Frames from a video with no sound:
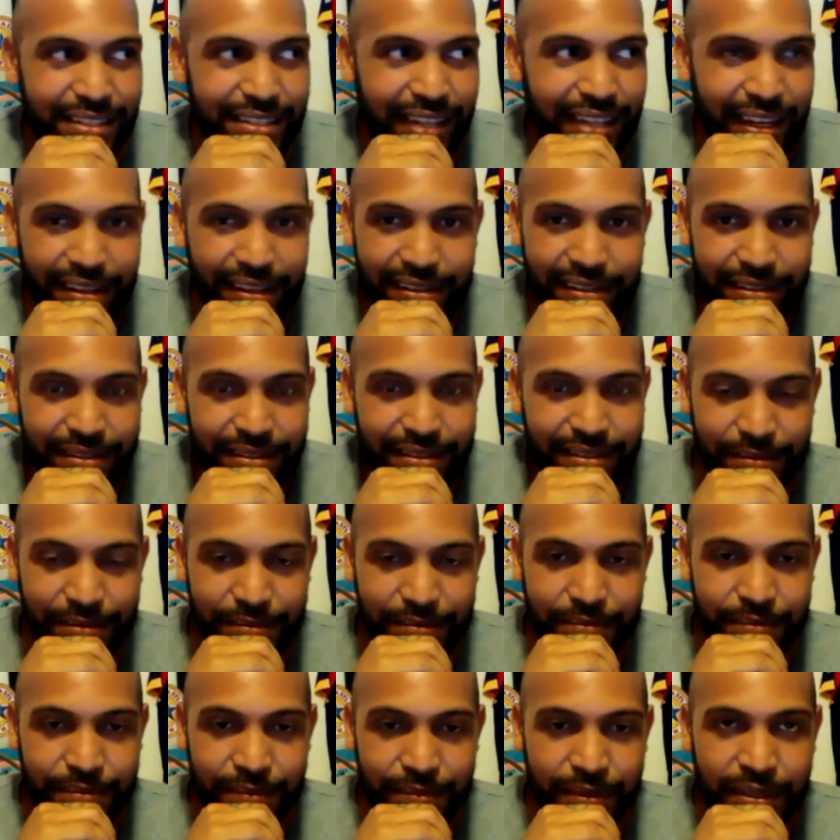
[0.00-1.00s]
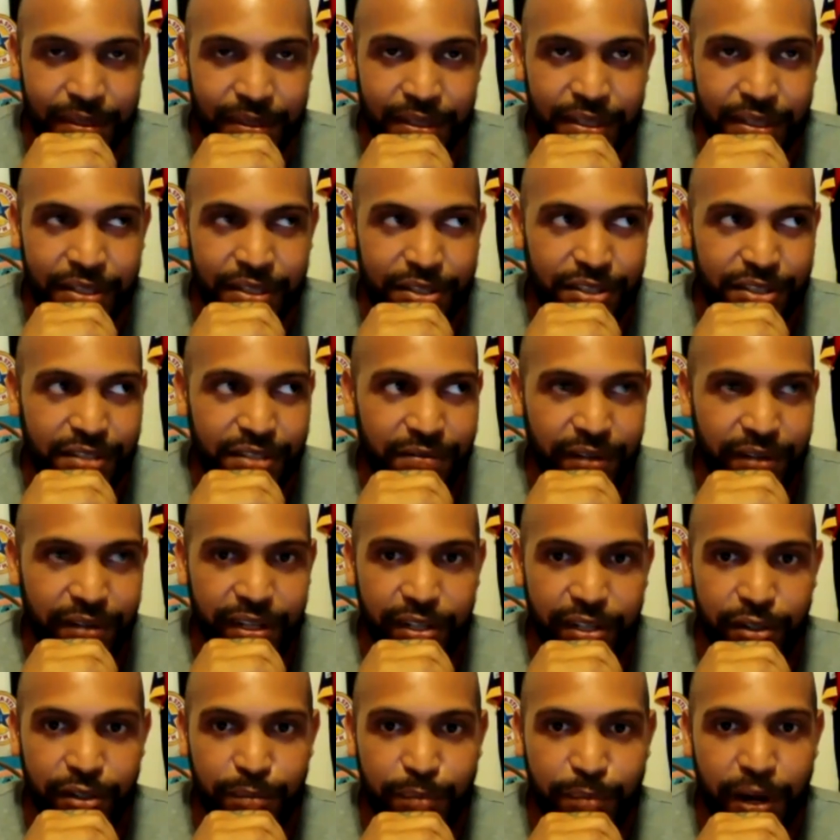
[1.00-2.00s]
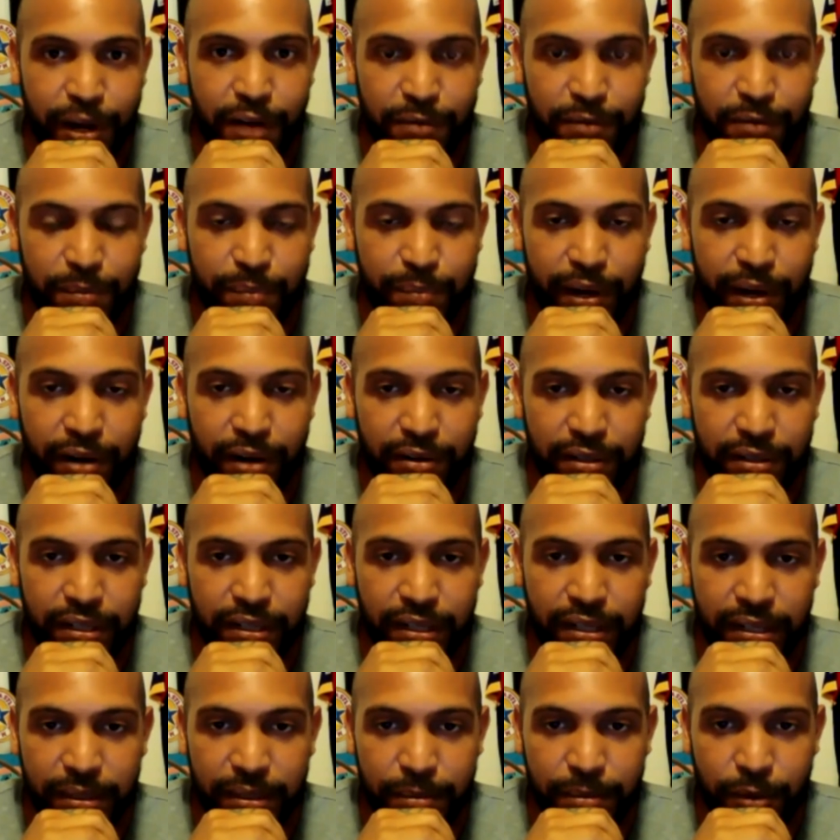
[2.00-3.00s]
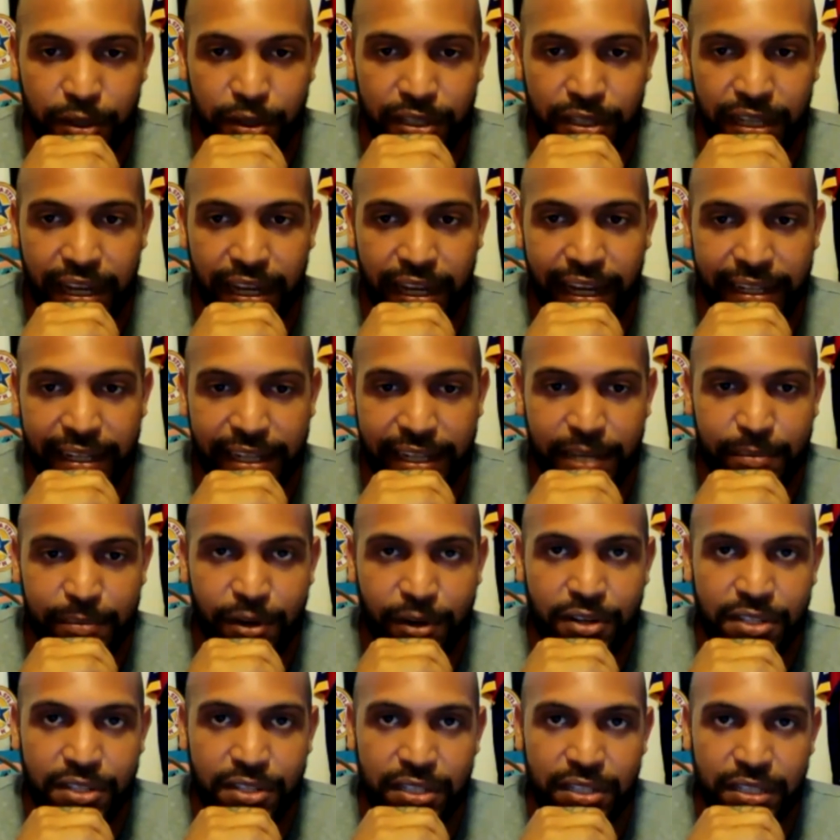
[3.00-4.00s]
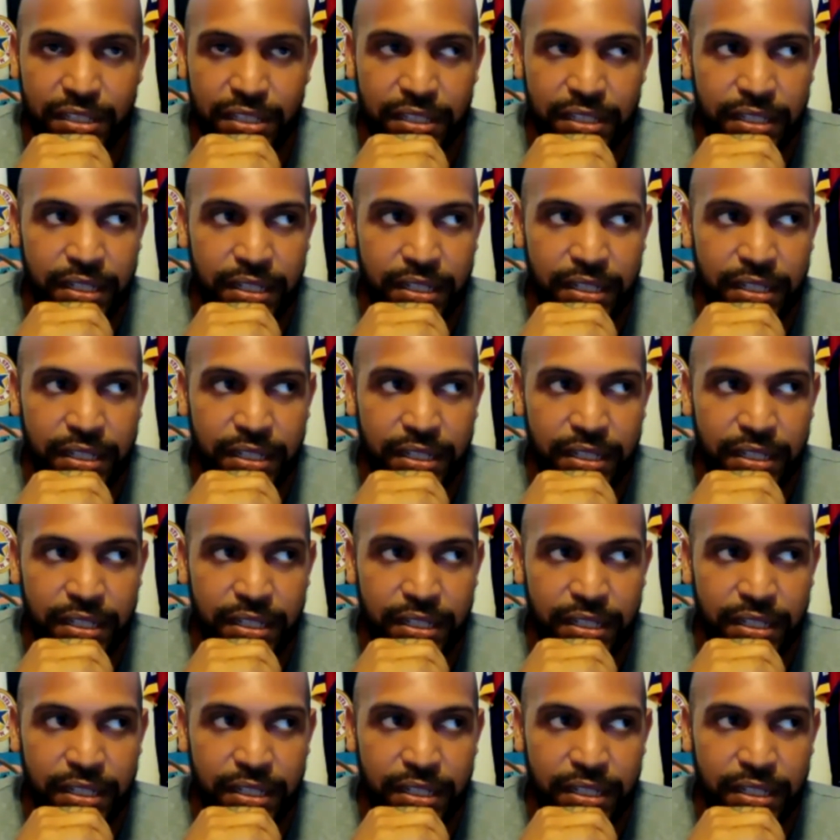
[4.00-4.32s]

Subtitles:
like just a very good pound for pound Muay Thai and kickboxing